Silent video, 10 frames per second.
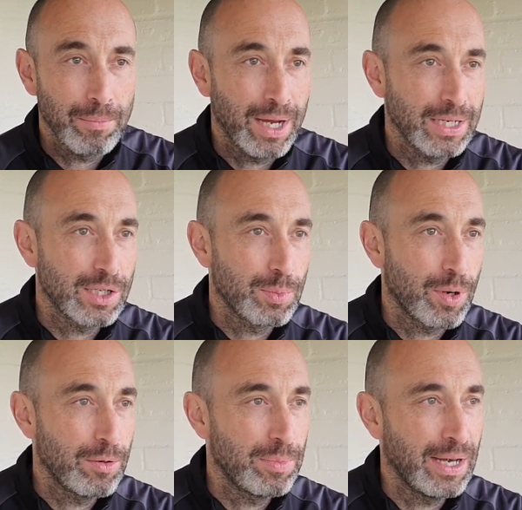Mike's
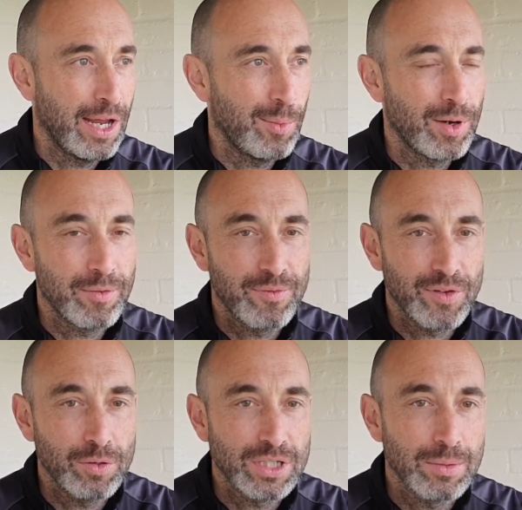probably been helping her with a
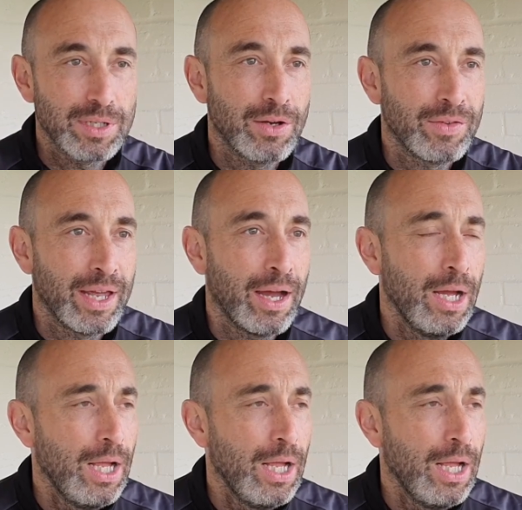few tips here and there.